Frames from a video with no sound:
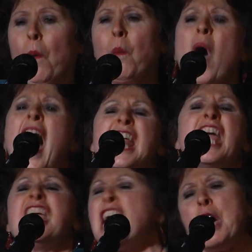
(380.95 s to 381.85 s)
"What do
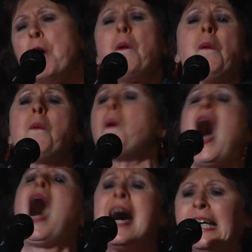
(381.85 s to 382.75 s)
you
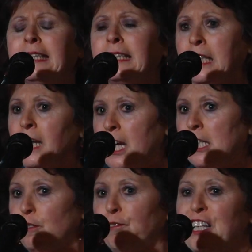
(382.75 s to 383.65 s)
want?"
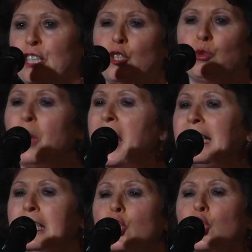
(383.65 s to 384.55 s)
His face is
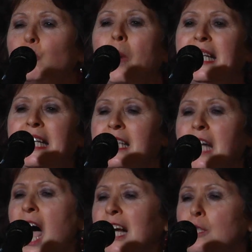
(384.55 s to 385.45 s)
red and sweaty, his
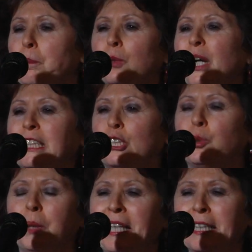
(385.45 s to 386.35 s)
eyes bright
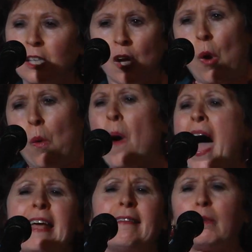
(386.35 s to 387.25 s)
green.
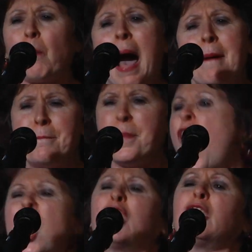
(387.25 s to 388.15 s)
"Wanna swap
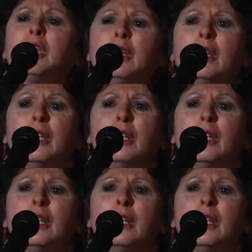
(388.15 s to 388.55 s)
books?"